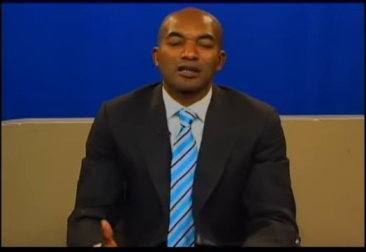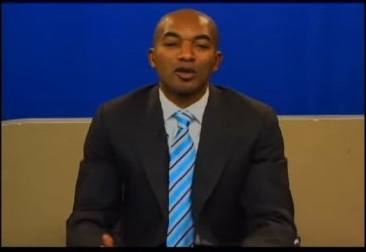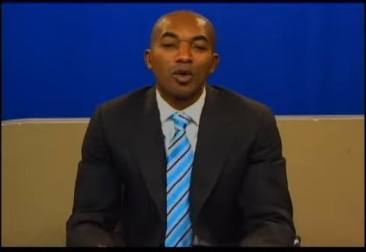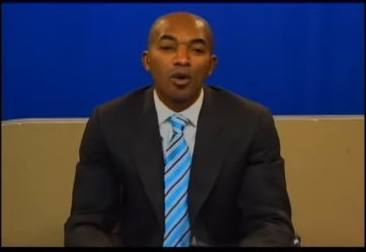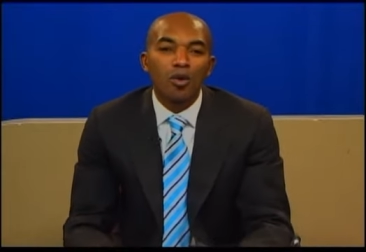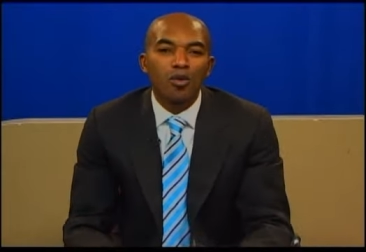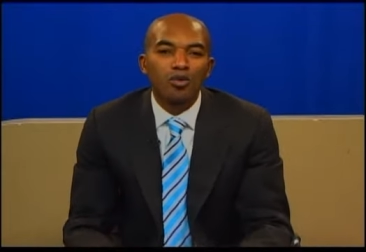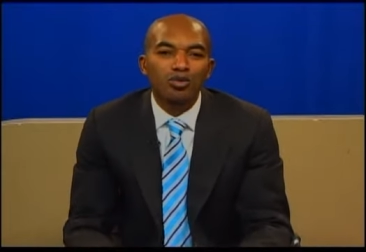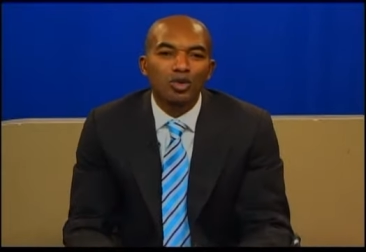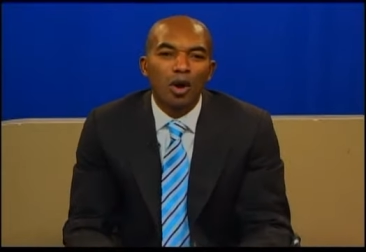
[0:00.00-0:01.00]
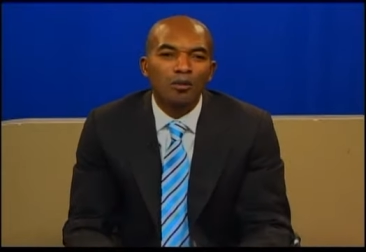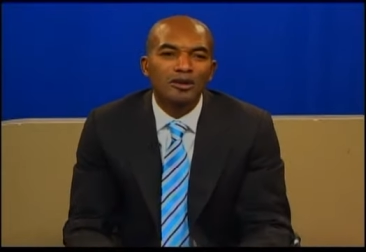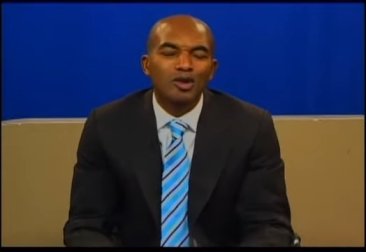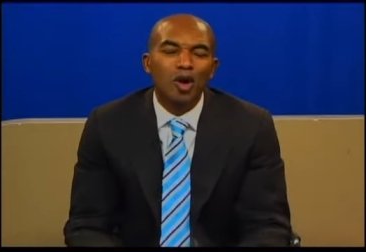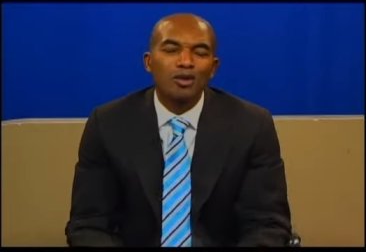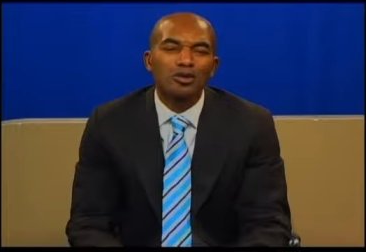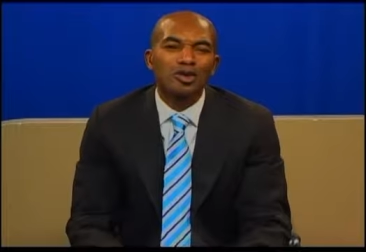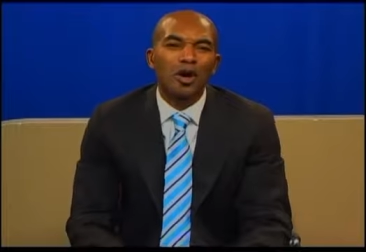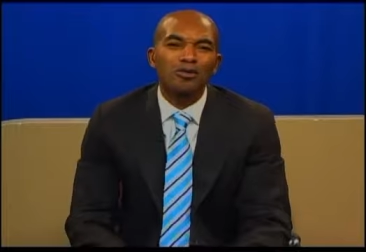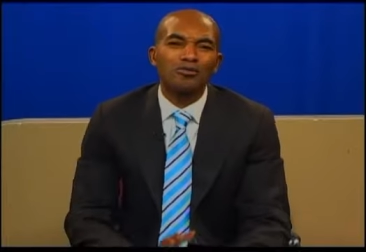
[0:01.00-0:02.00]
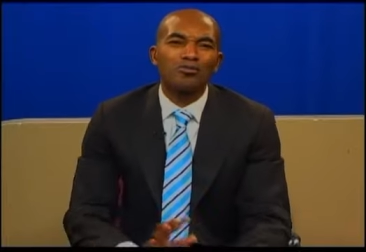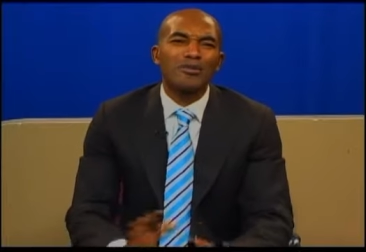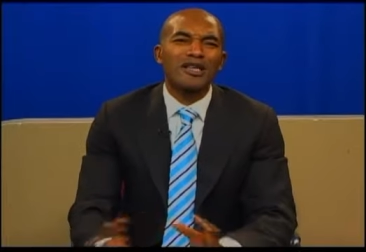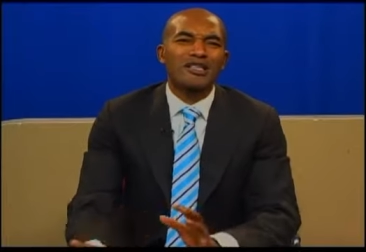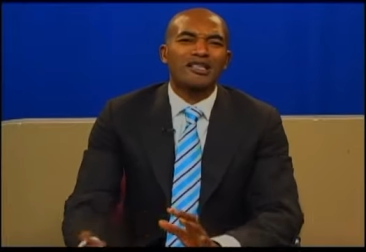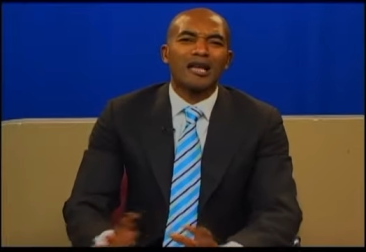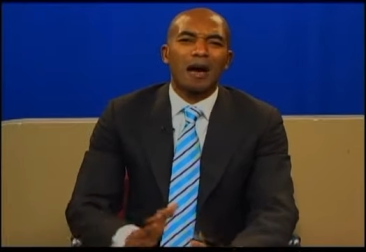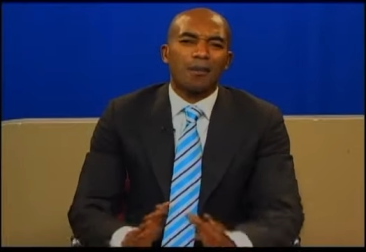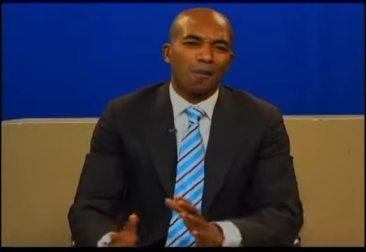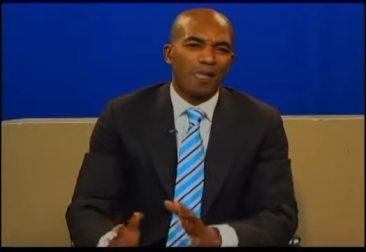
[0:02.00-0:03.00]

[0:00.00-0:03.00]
And no, don't, don't, don't mix it up.